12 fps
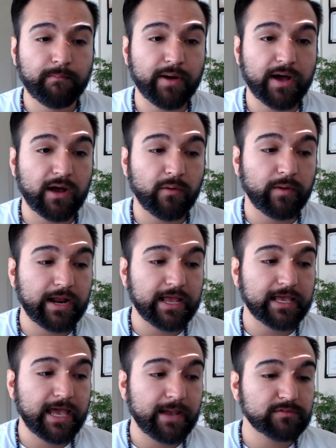But when it
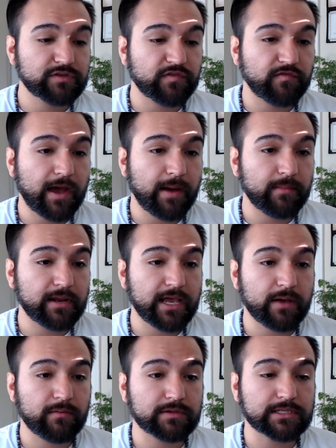came to family,
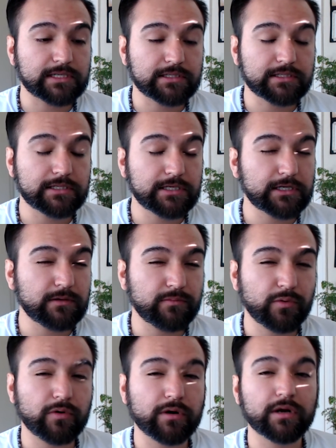it was a little
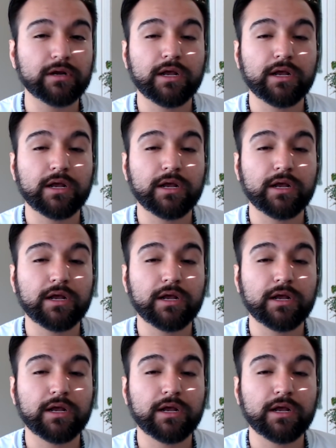more